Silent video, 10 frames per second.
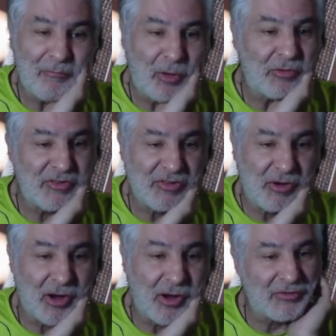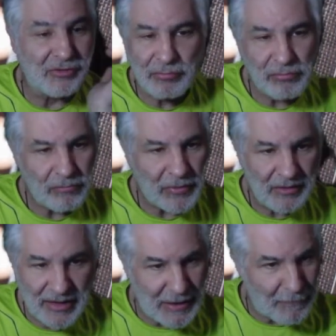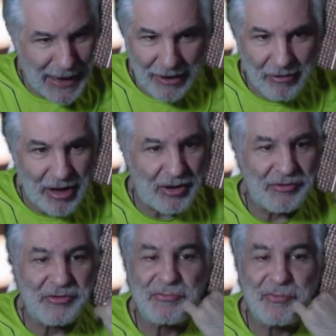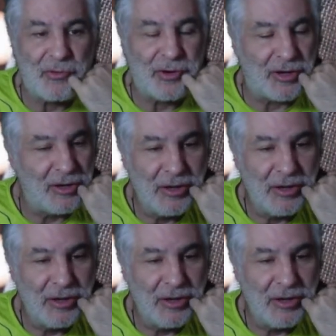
wrote the songs, did the backgrounds for